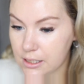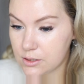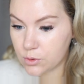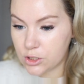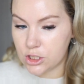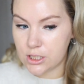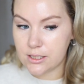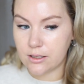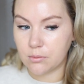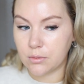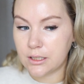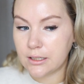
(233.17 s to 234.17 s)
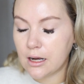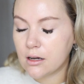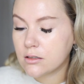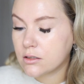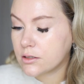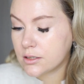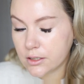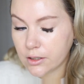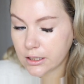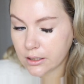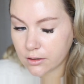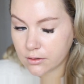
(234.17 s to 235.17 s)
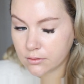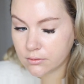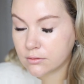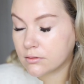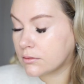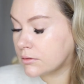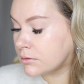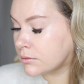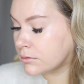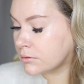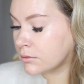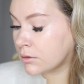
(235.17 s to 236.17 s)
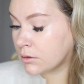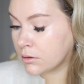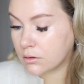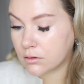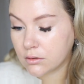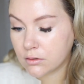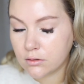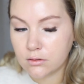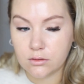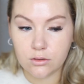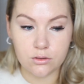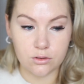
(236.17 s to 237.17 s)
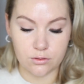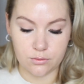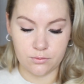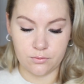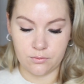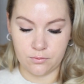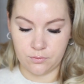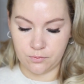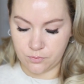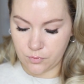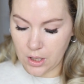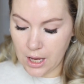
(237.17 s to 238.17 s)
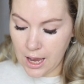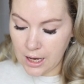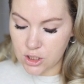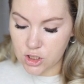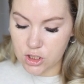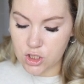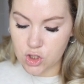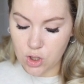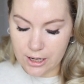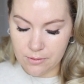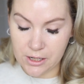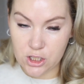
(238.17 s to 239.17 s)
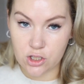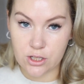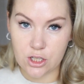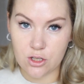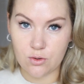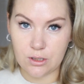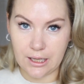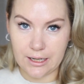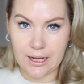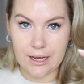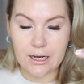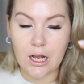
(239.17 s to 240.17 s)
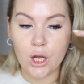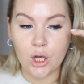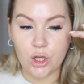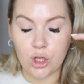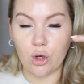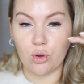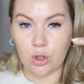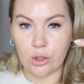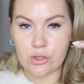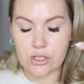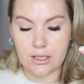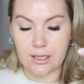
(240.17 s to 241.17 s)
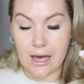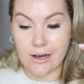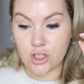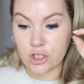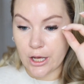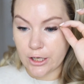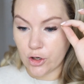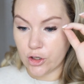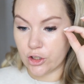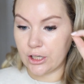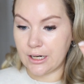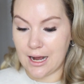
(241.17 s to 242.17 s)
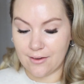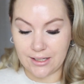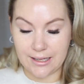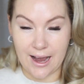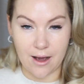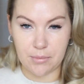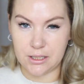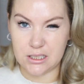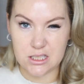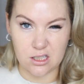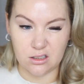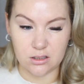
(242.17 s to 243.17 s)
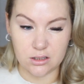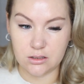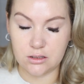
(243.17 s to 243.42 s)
because we're just gonna blend it out. You can see right there. Ooh, doo doo. Just try to make sure that you get it, you know, close to the lash line, or you're gonna have a gap and it's gonna look